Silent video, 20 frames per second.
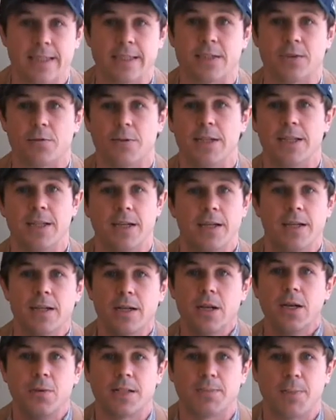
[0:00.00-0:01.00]
this and read the
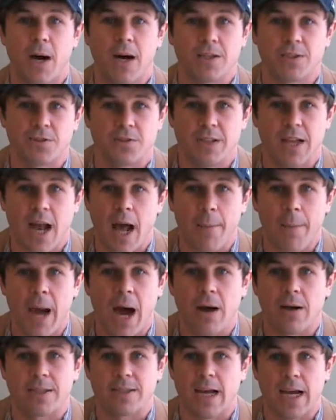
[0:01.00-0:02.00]
sponsor, and then I'm
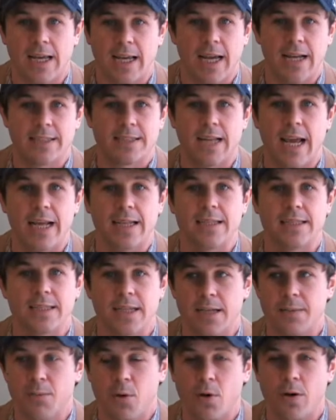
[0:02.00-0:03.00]
out because I can't stand this
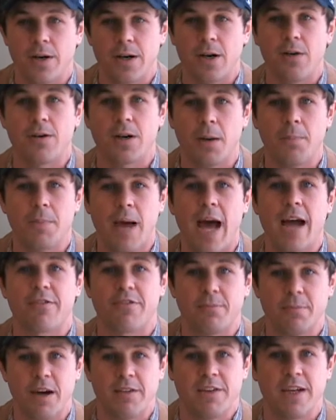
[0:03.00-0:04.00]
anymore. You know, come back
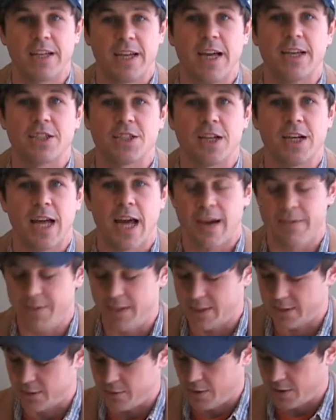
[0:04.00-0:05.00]
from my vacation and have
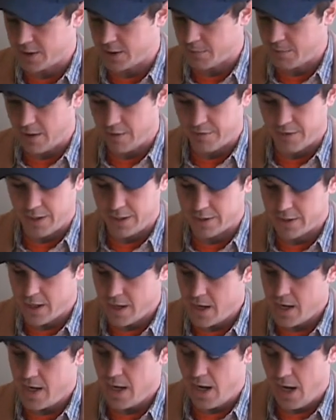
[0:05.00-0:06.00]
this thrust in my face.
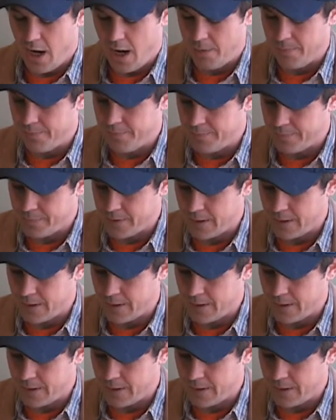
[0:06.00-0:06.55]
Our